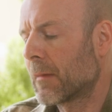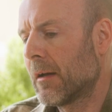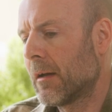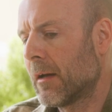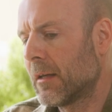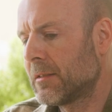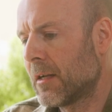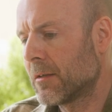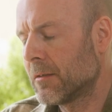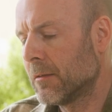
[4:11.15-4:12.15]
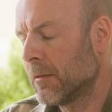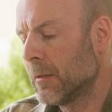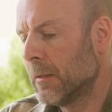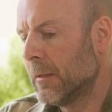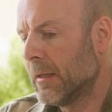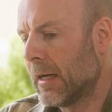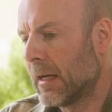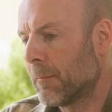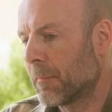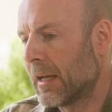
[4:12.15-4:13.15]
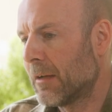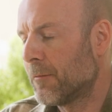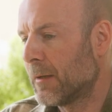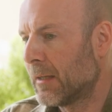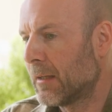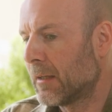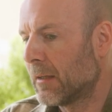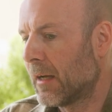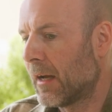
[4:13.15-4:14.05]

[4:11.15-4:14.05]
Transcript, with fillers: uh, a certain um, kind of a,